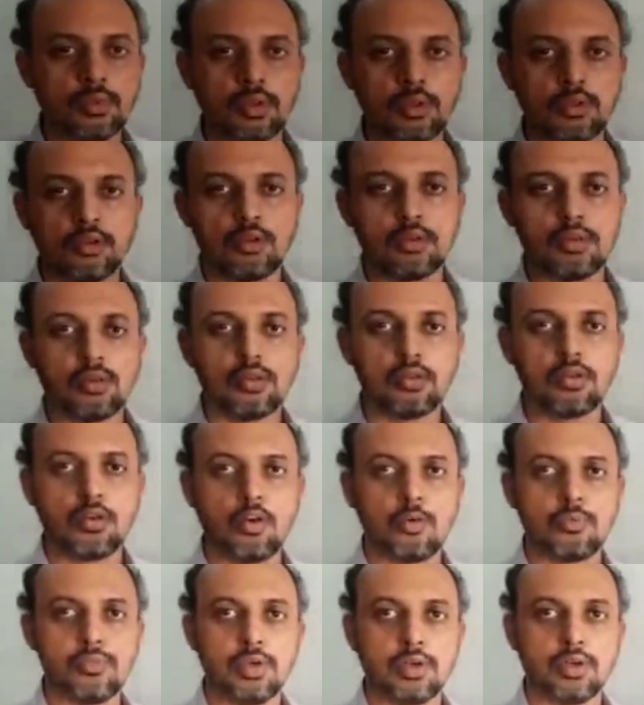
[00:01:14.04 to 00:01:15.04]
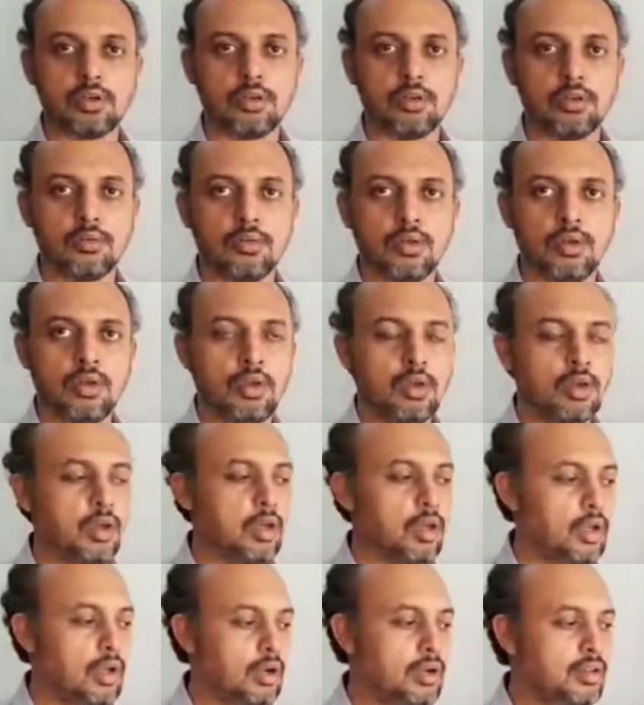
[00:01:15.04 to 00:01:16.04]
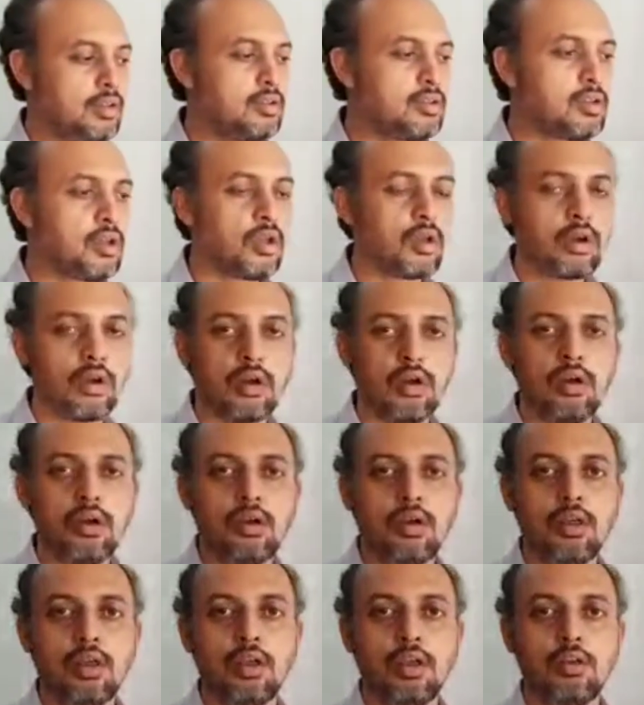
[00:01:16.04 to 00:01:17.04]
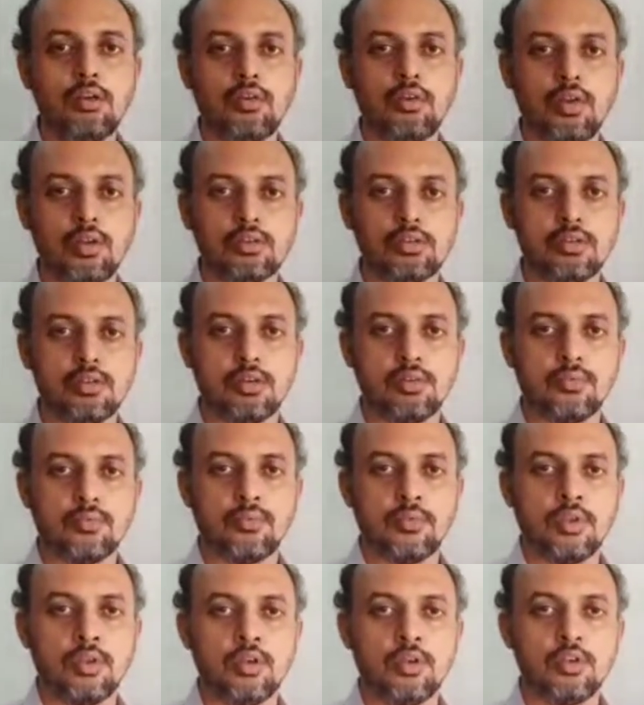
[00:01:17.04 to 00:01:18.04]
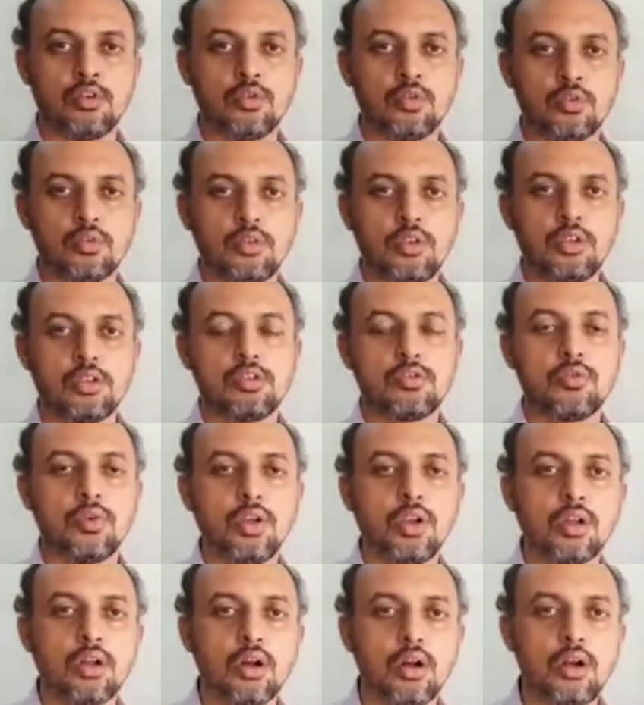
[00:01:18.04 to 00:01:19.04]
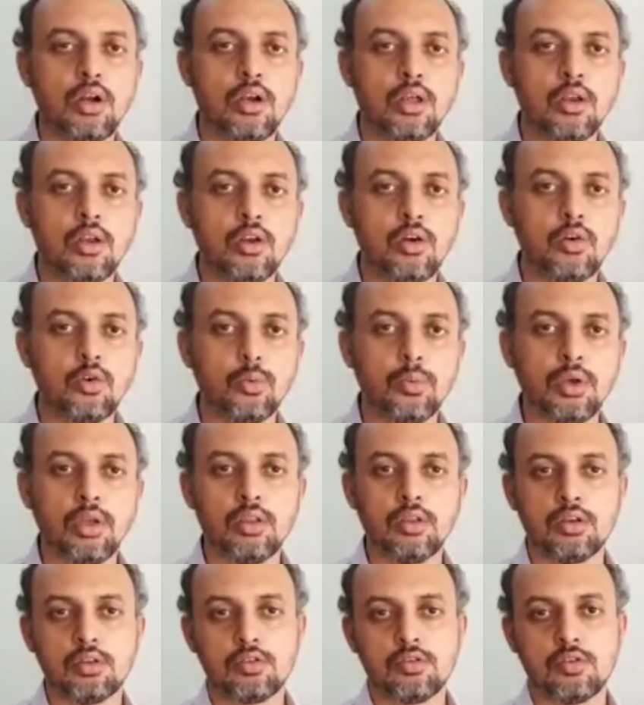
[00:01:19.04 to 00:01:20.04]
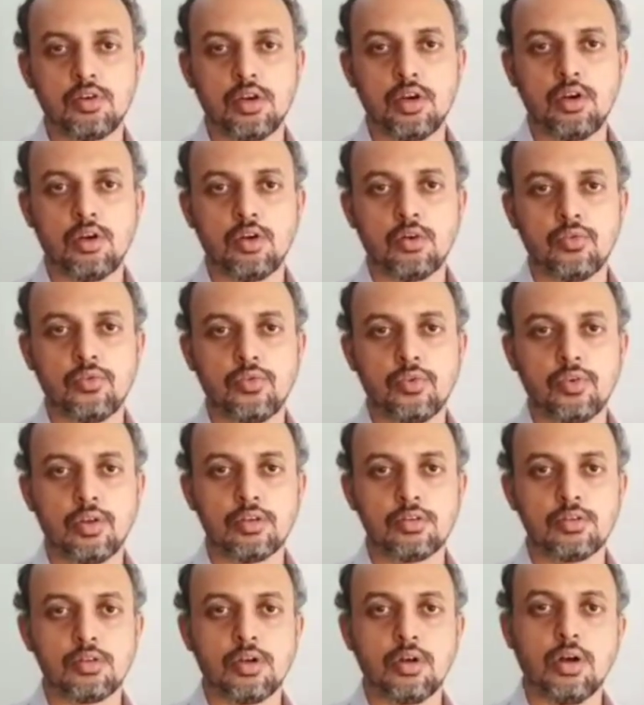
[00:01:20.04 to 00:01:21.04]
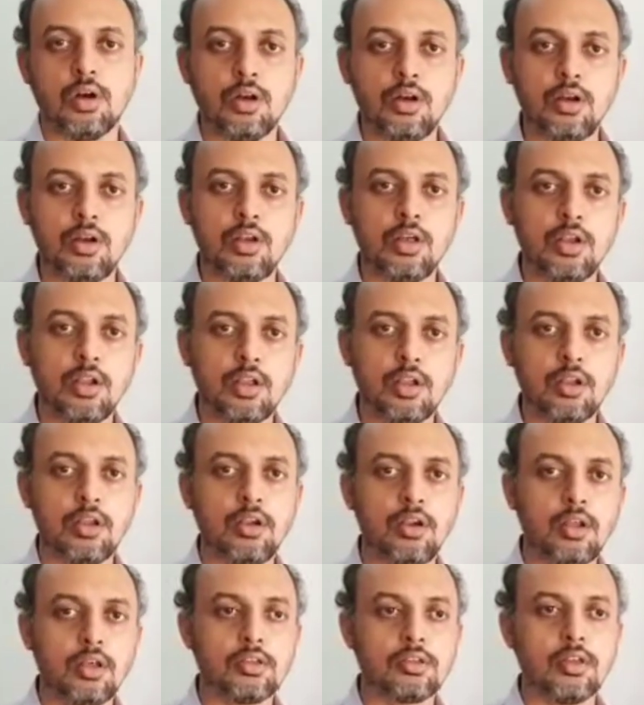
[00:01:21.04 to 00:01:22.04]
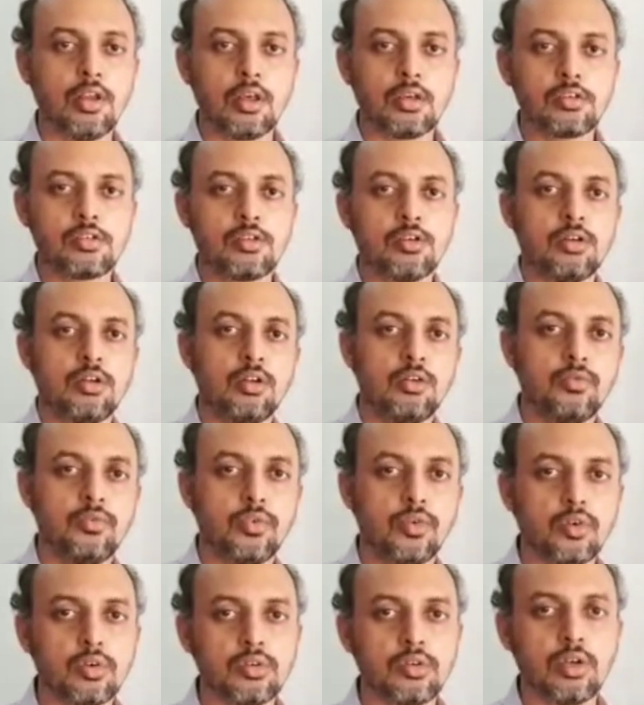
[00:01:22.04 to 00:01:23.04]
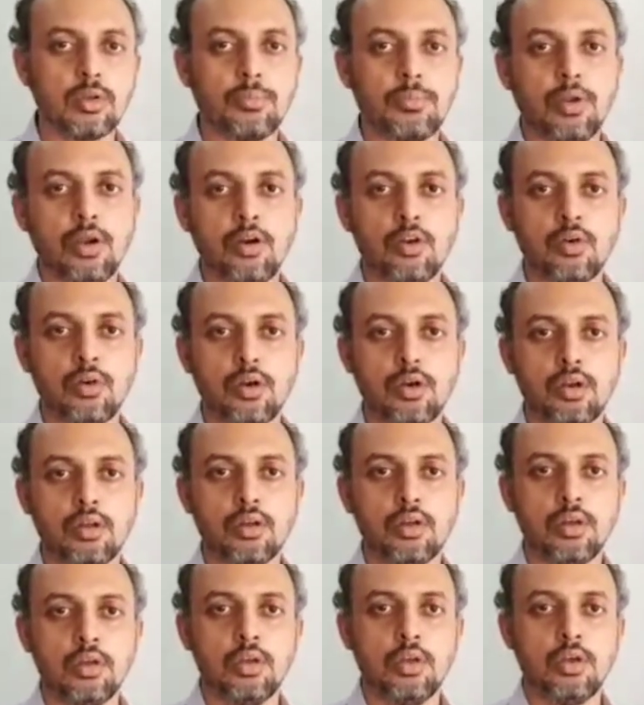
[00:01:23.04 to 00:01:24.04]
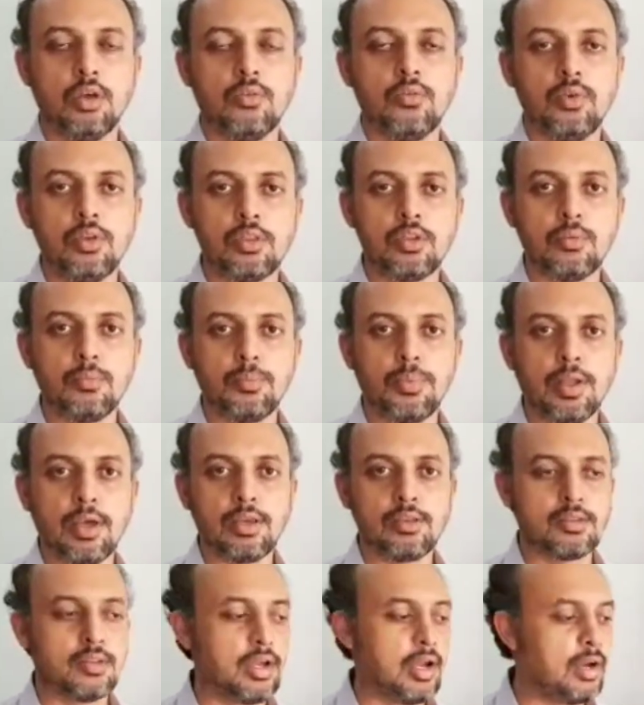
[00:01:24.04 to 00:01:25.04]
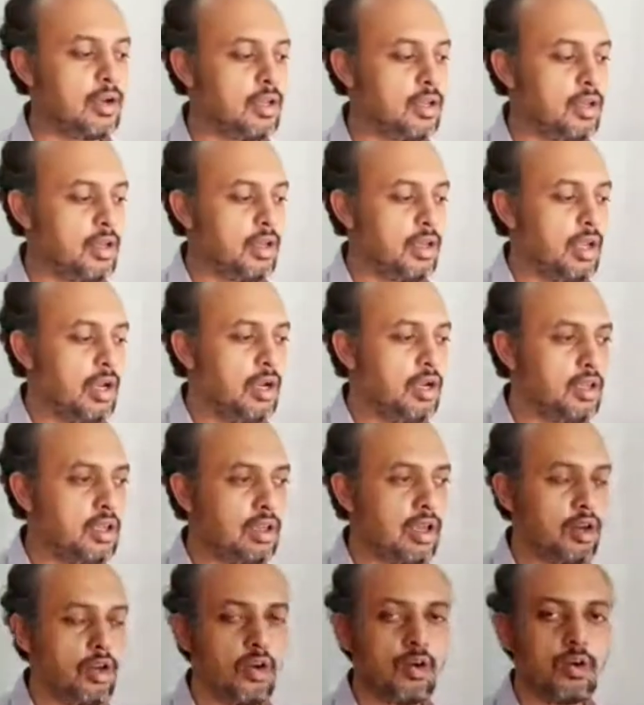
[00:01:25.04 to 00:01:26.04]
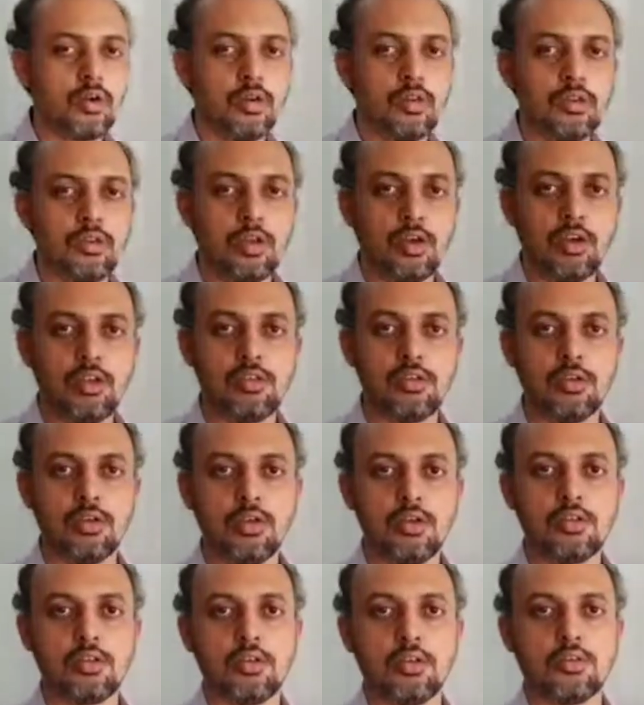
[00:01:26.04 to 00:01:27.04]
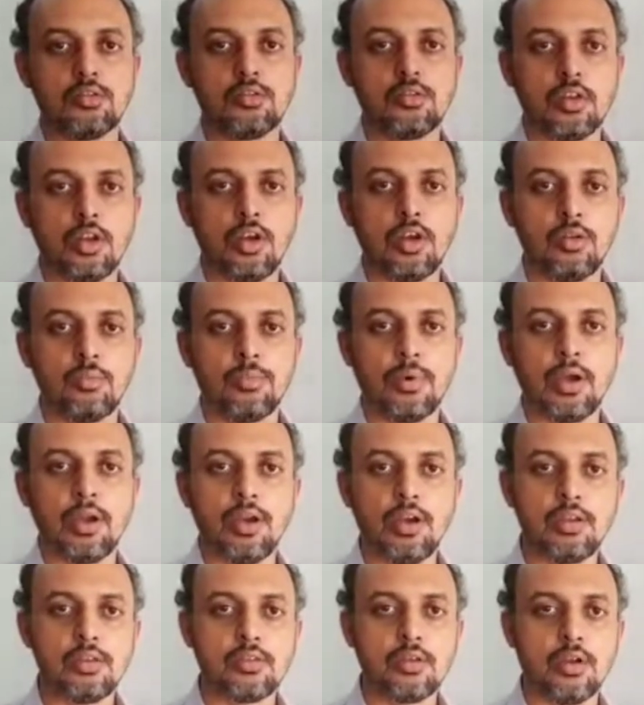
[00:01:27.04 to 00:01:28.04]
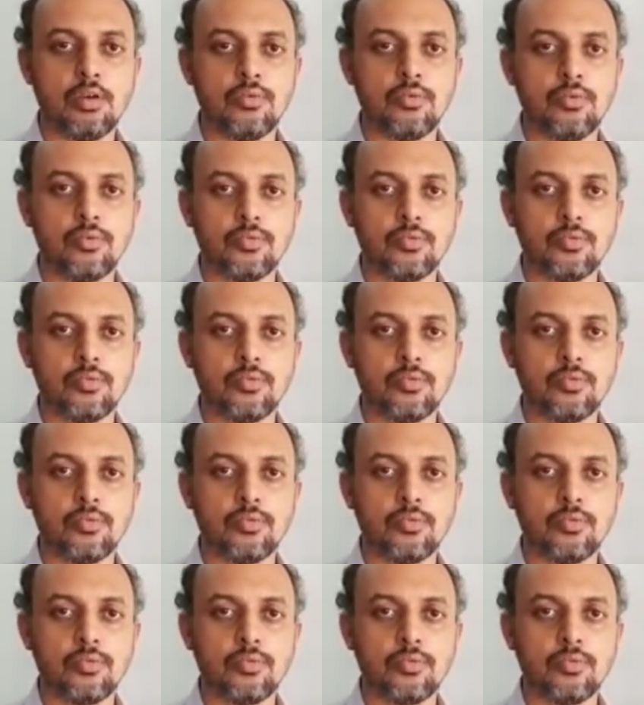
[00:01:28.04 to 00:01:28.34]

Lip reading: this is an object. It is currently in rest. So this will continue to be in the state of rest until and unless an external force is applied on it, which implies that it cannot change its state by itself.